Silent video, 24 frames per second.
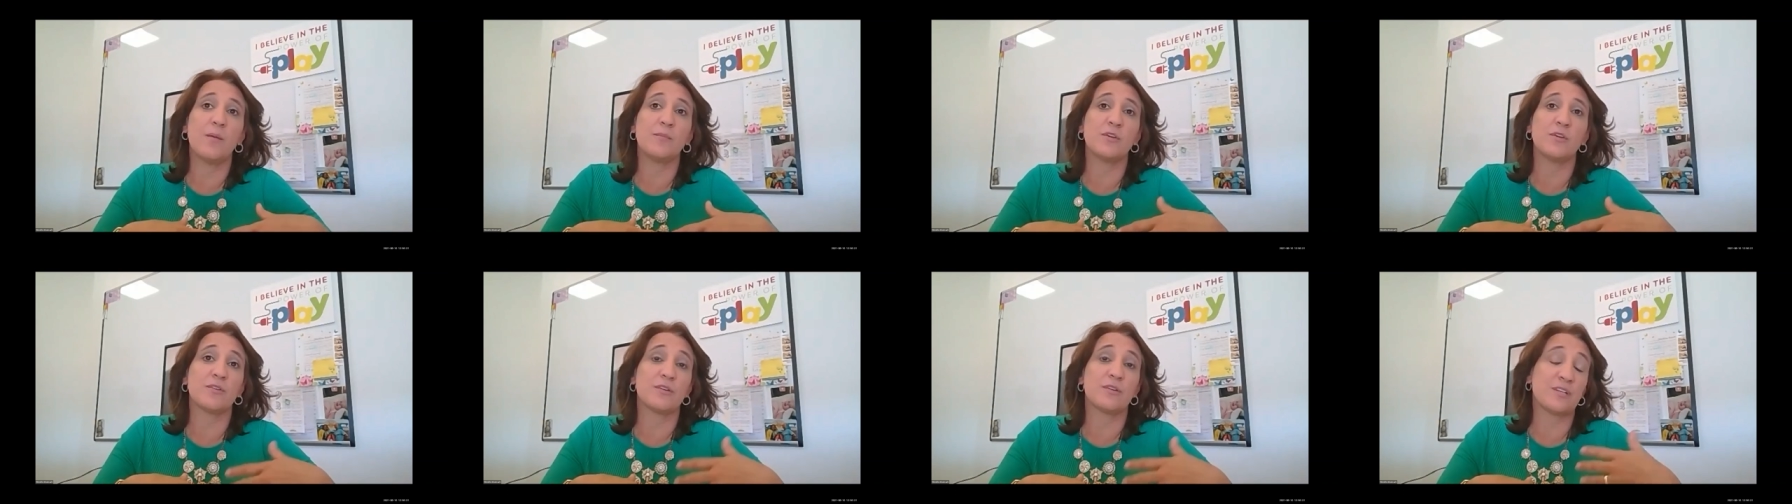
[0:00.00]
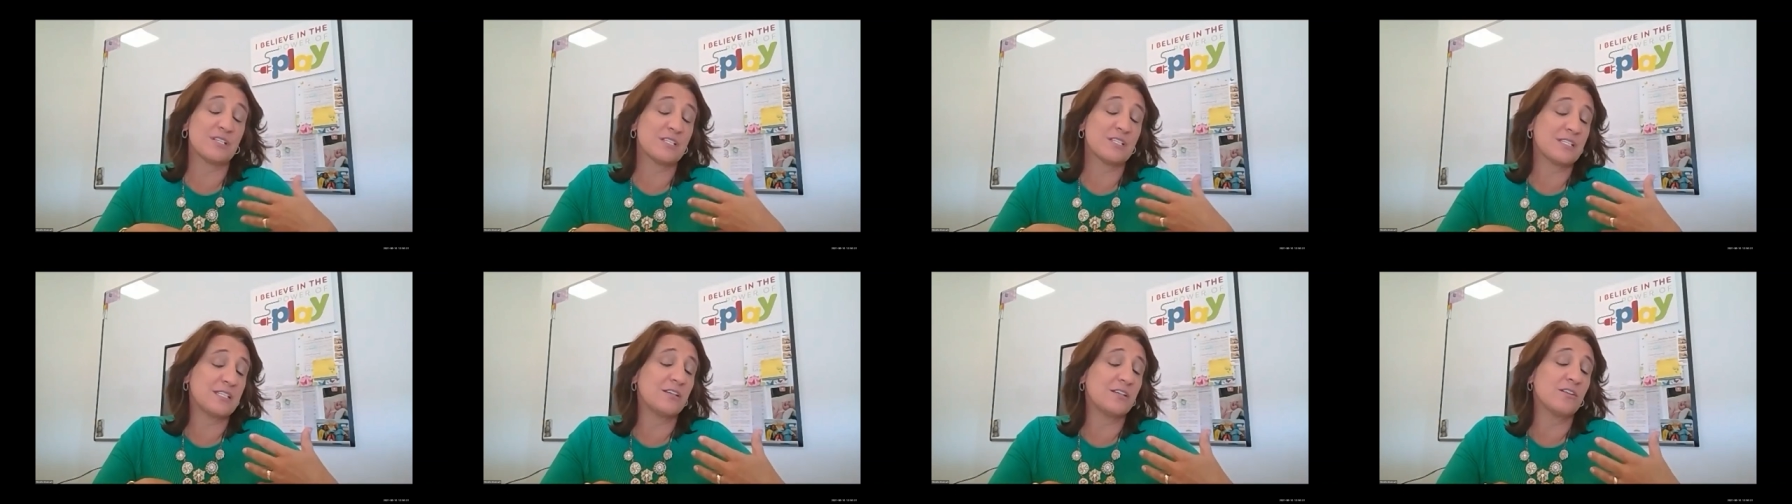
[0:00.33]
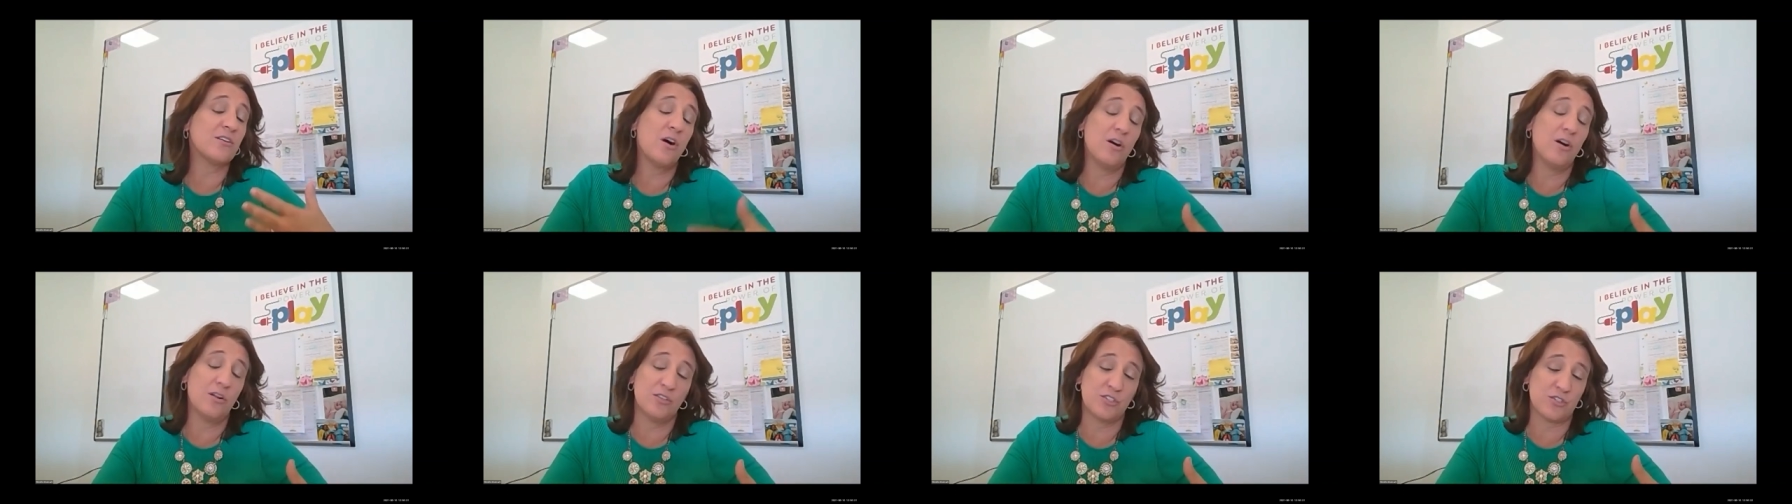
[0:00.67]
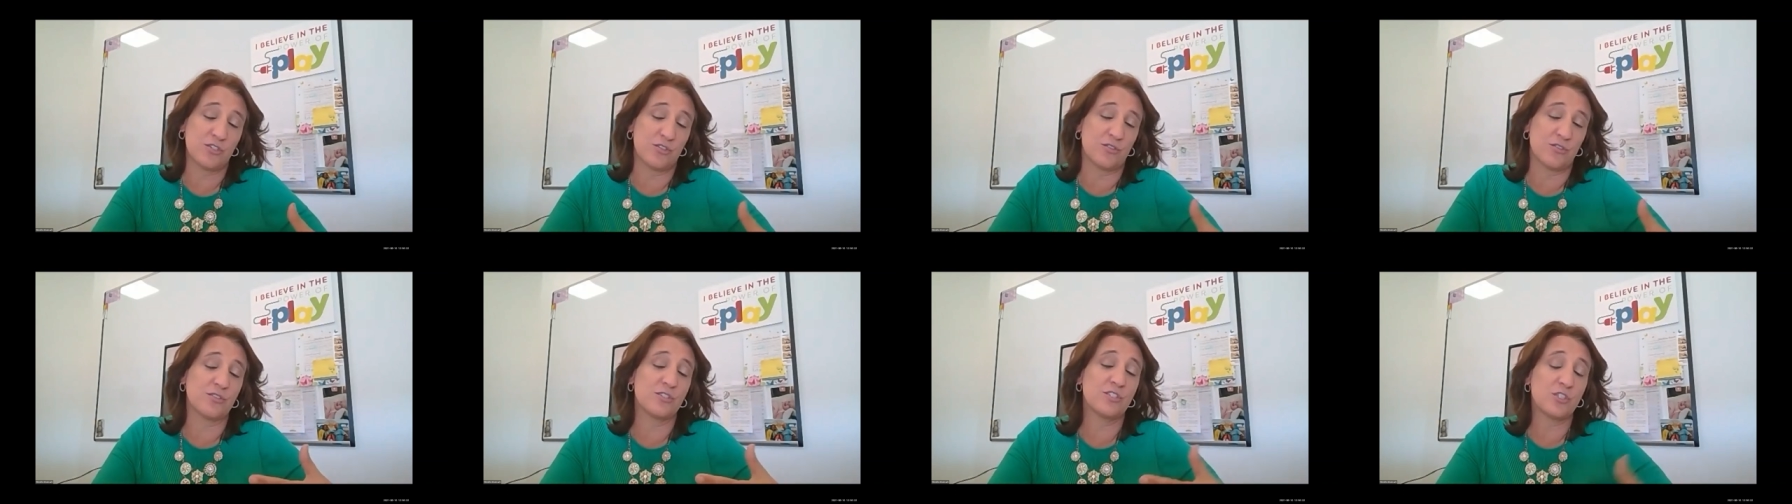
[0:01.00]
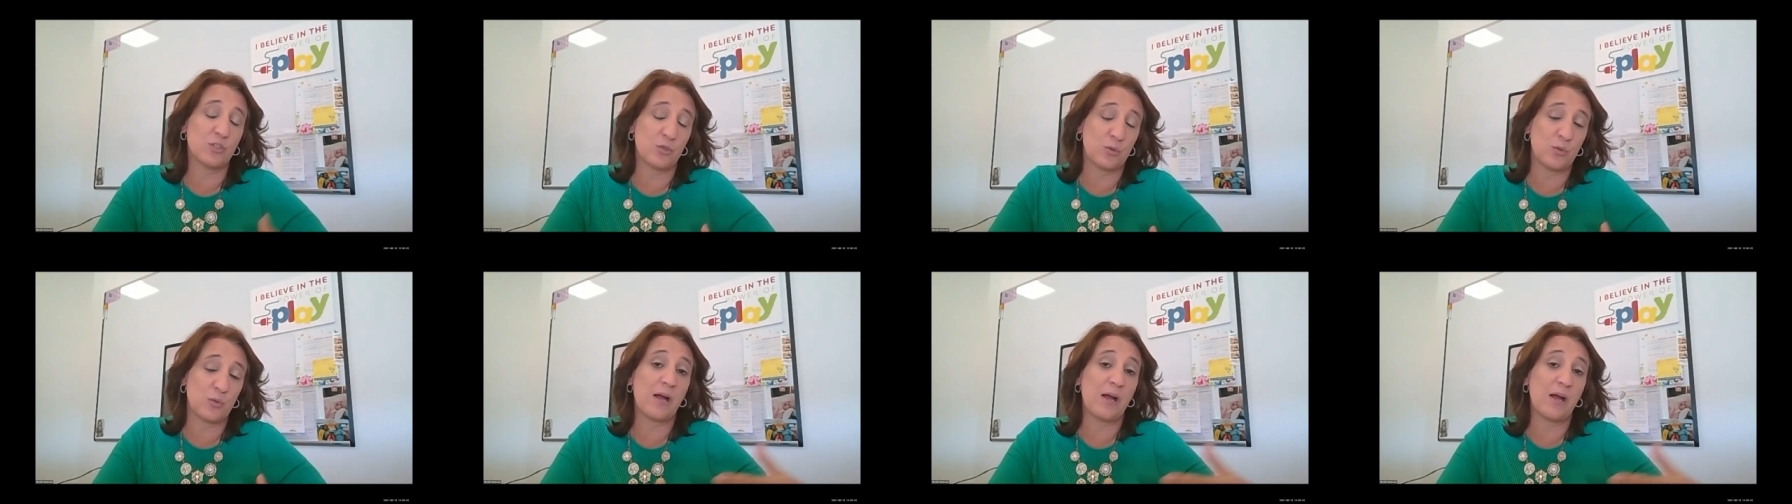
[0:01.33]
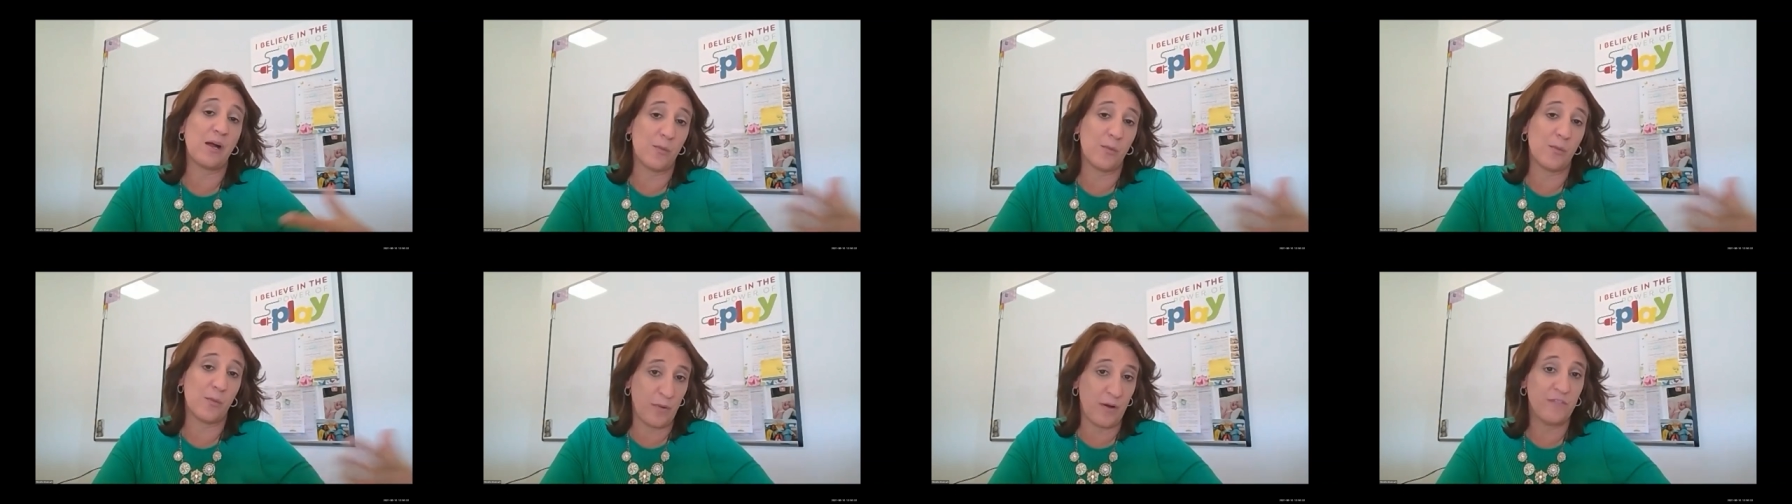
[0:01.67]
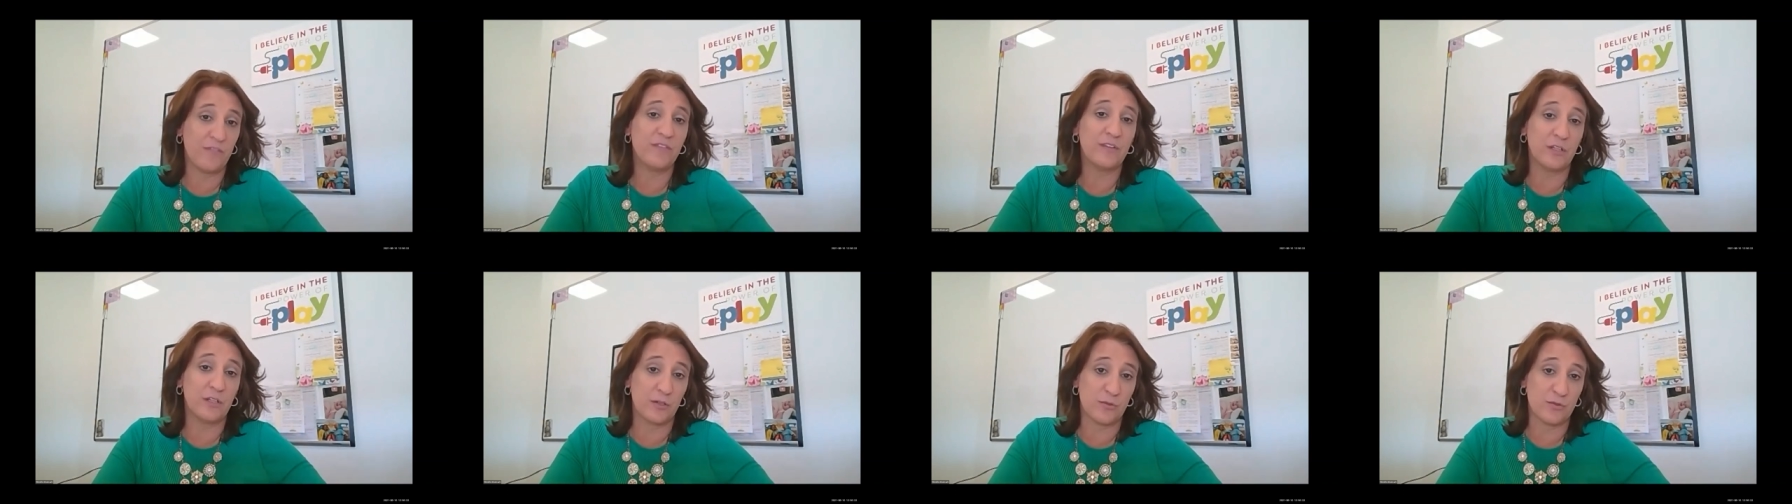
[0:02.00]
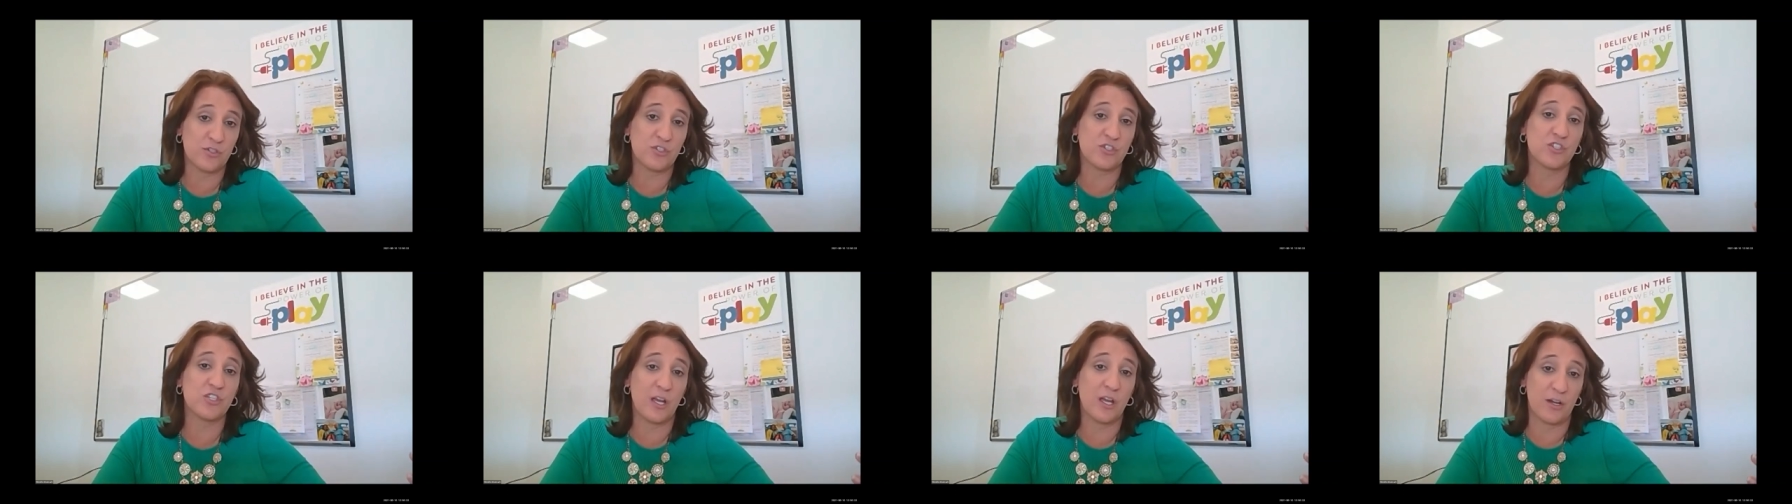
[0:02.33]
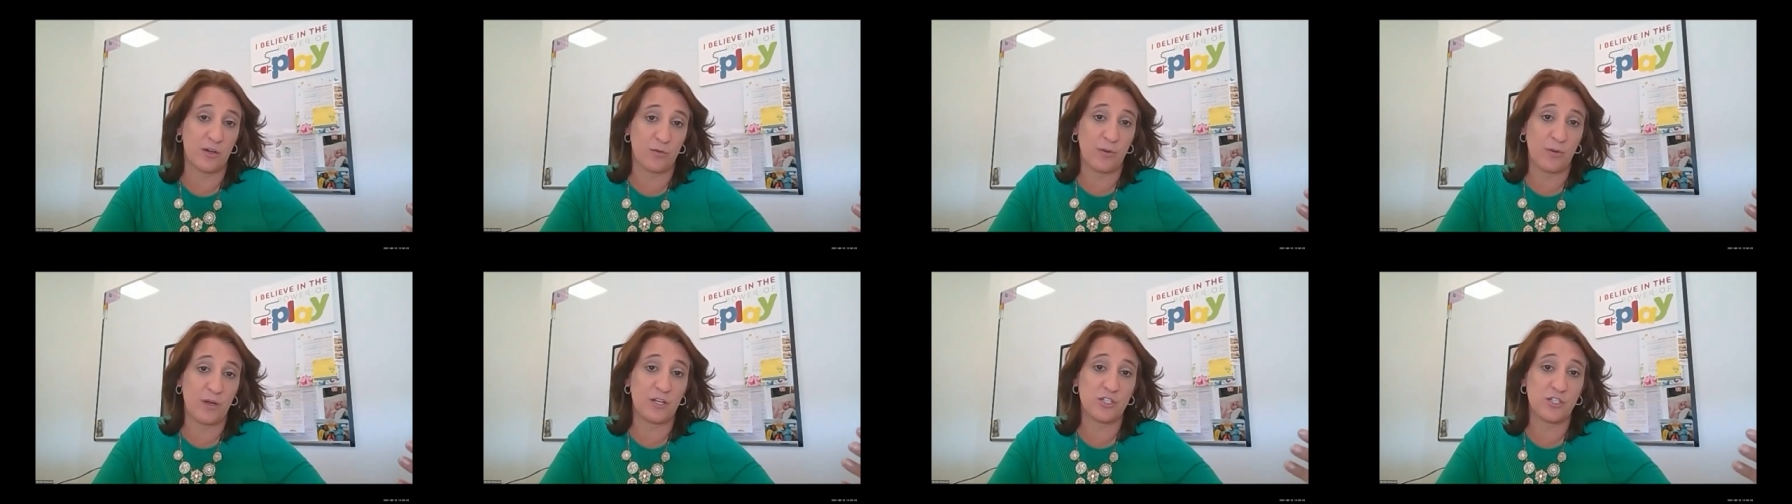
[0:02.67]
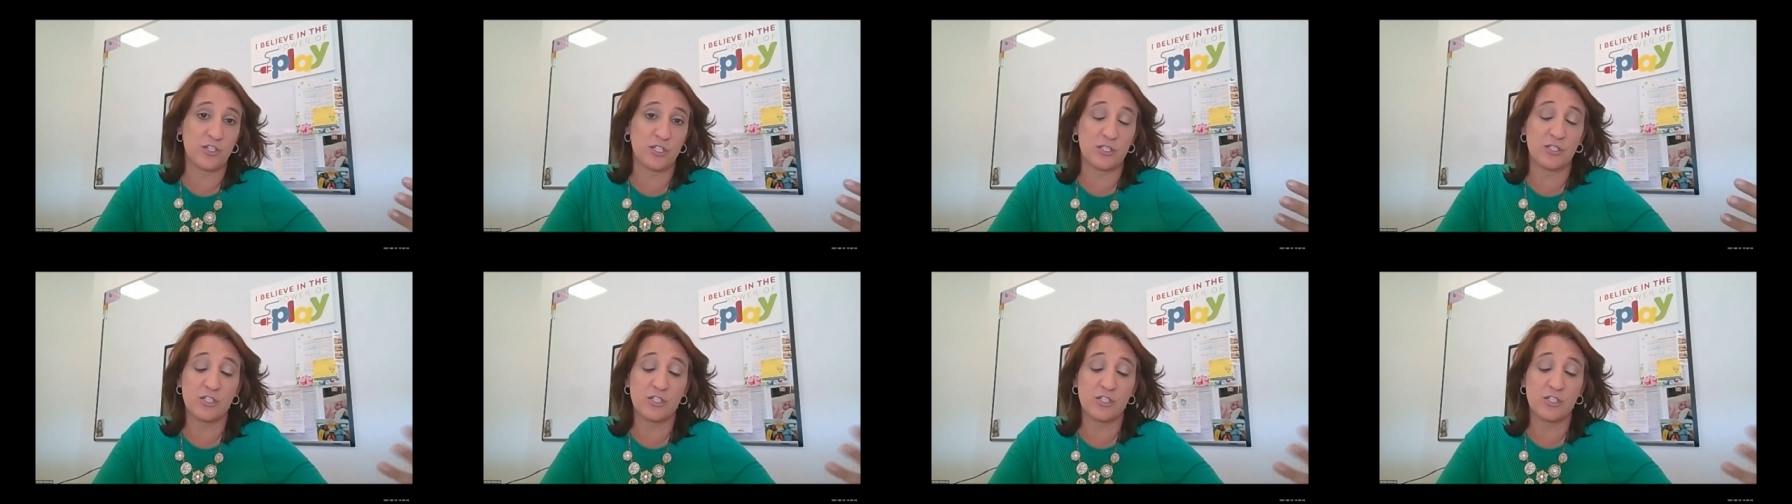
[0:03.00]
you're going to see cultures throughout Buffalo's generation.